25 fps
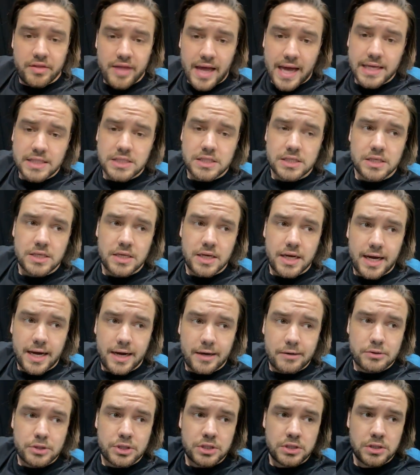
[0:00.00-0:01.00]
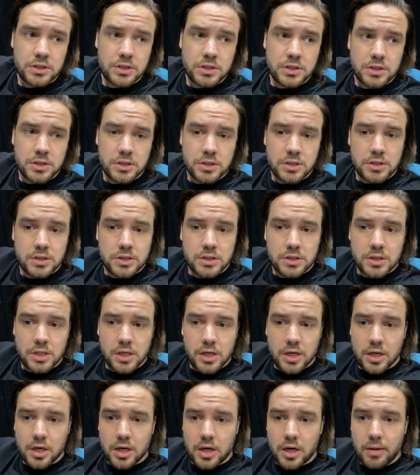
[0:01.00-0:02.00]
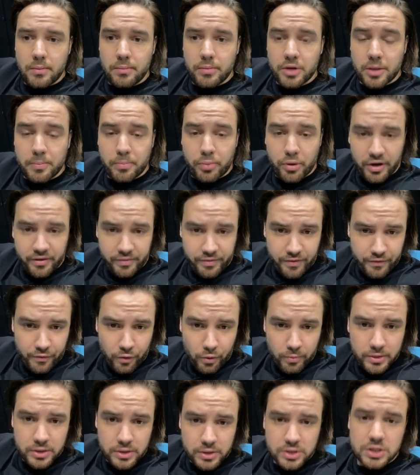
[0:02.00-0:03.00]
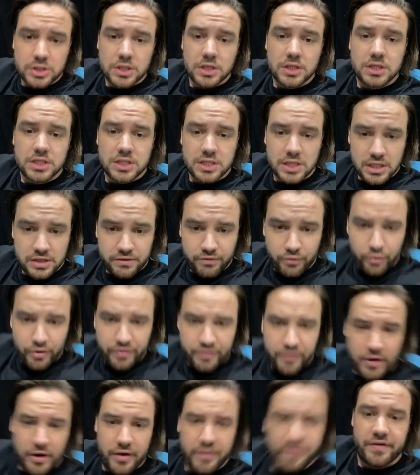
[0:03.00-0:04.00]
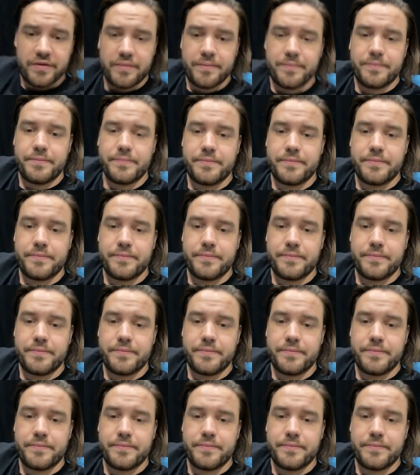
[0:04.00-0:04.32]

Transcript: that out. But the pre-performance, 6:45.